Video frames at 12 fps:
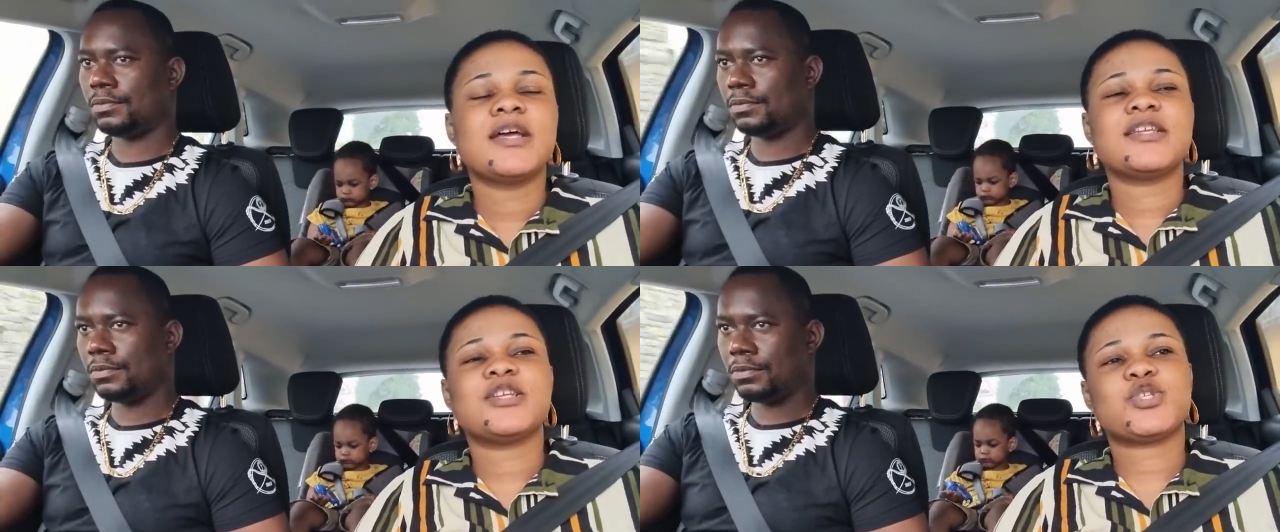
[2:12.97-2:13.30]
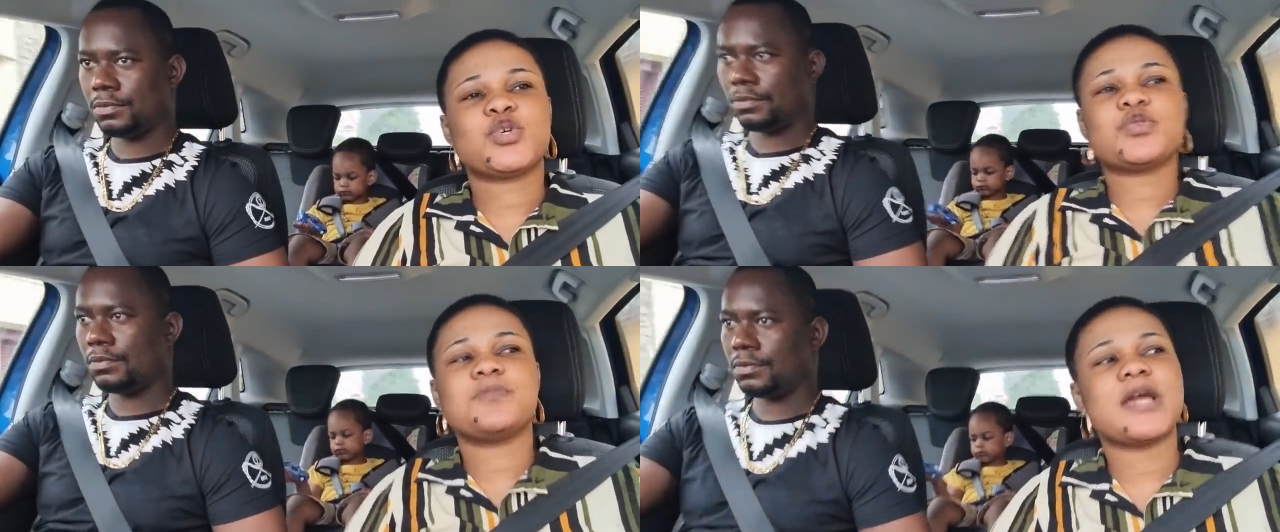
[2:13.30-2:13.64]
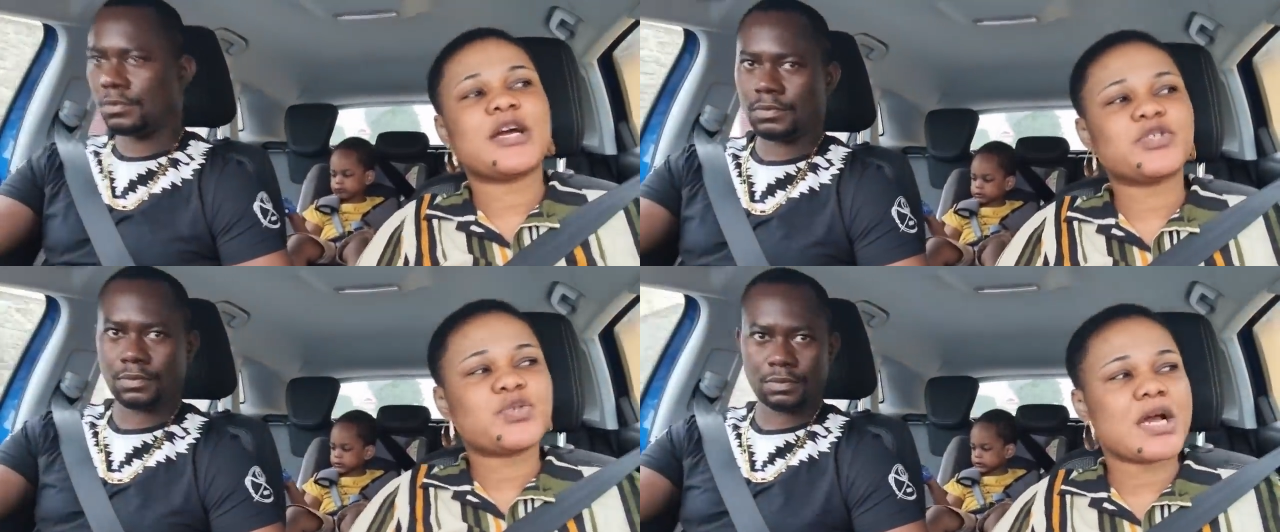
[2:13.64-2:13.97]
Speaker 1: they told me
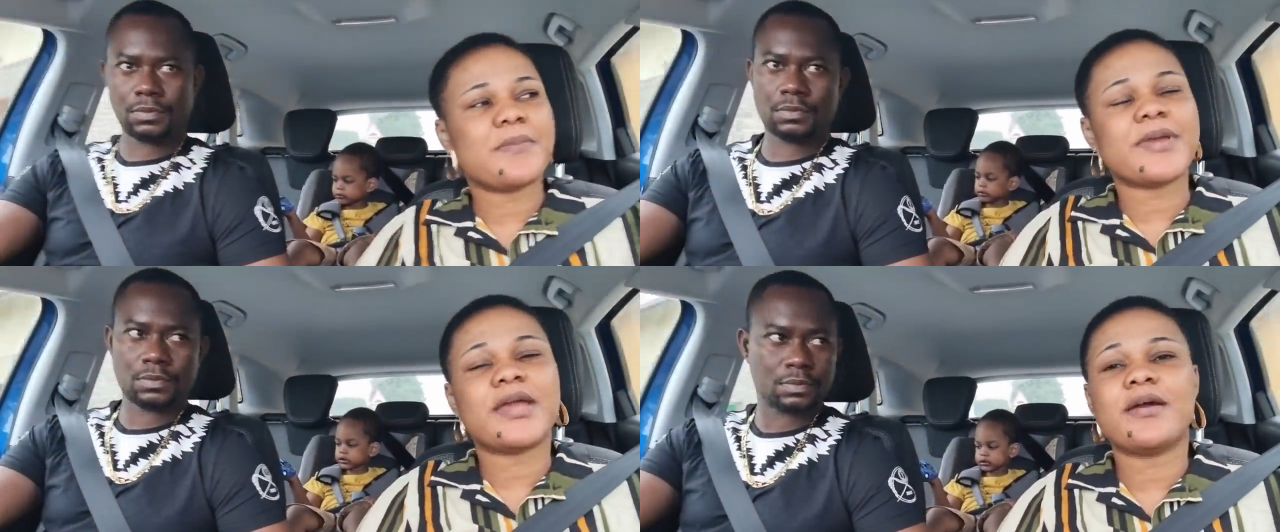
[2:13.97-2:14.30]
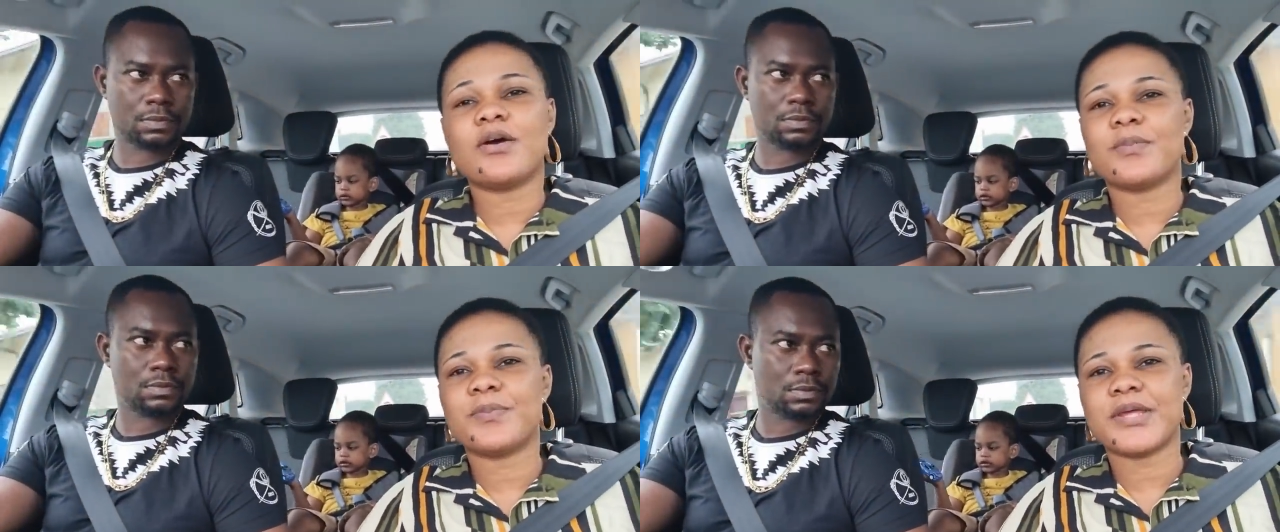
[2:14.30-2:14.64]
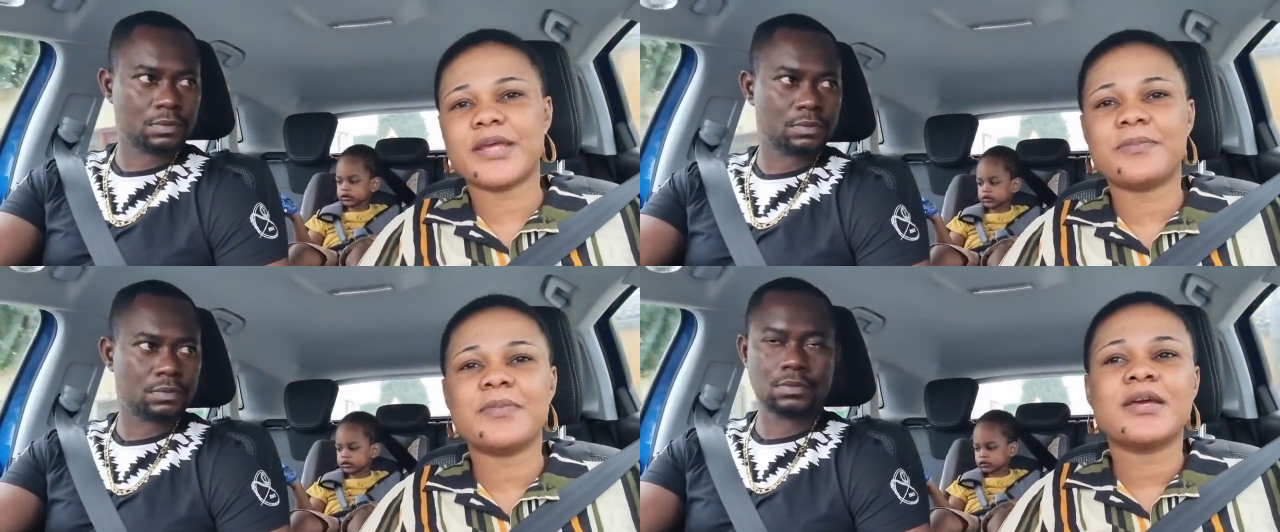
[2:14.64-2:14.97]
I should come and help
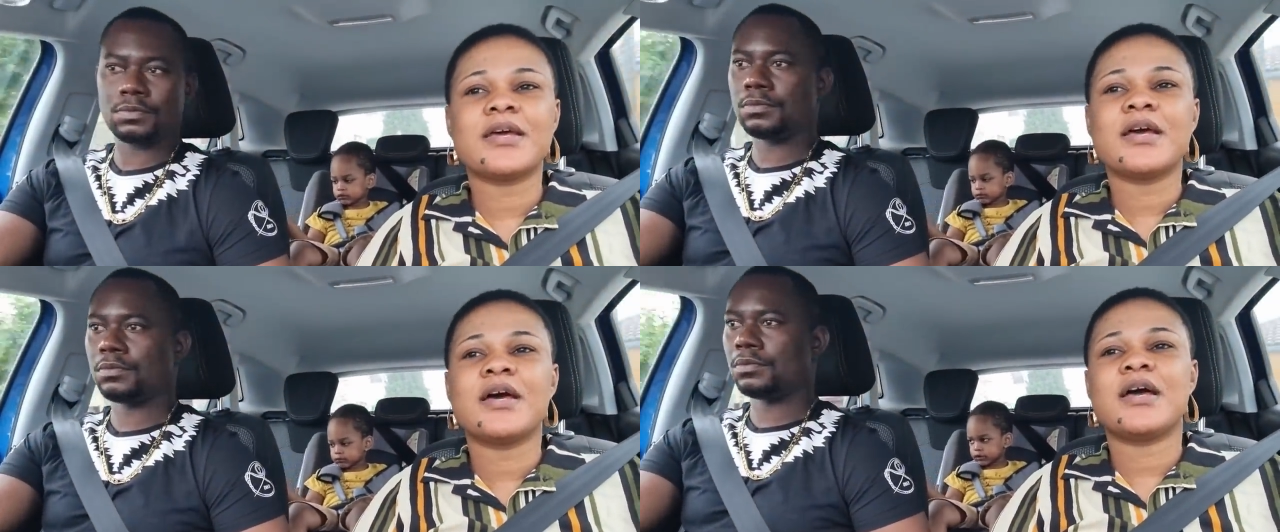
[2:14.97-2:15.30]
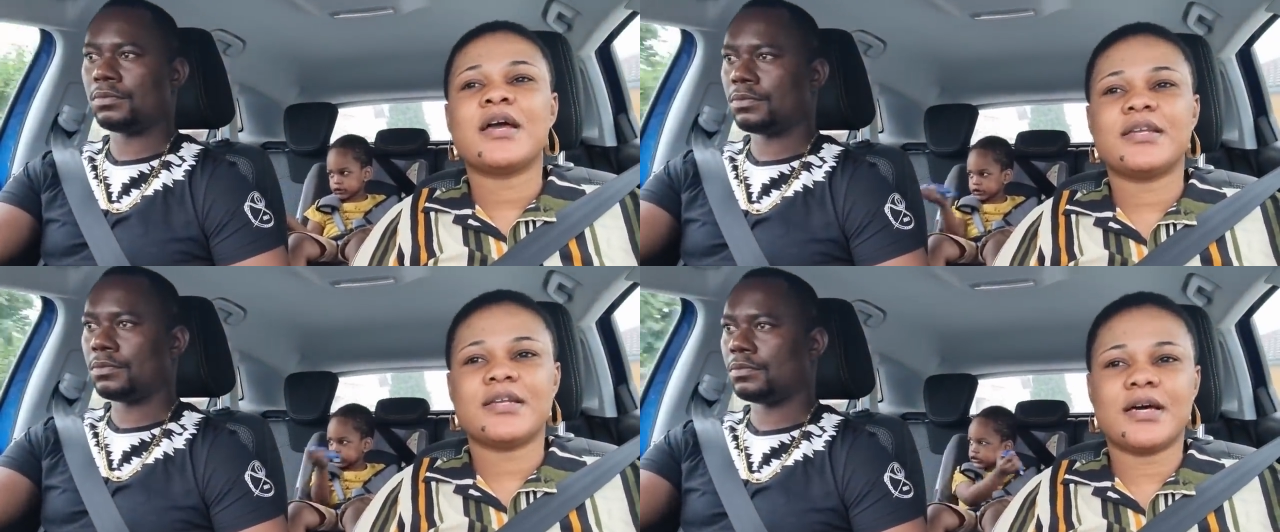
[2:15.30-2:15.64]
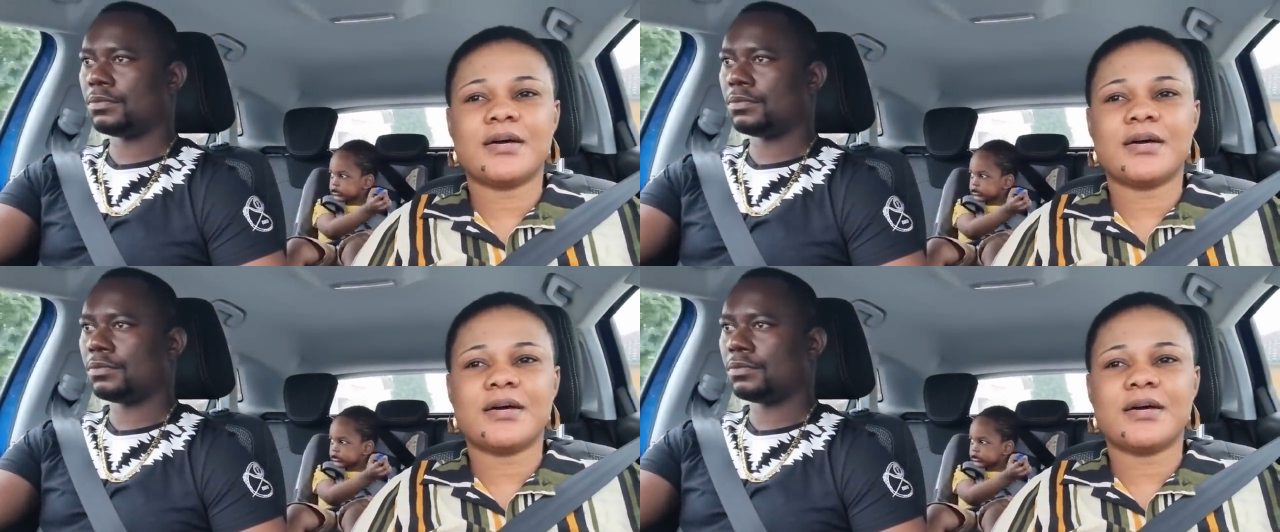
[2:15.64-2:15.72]
him and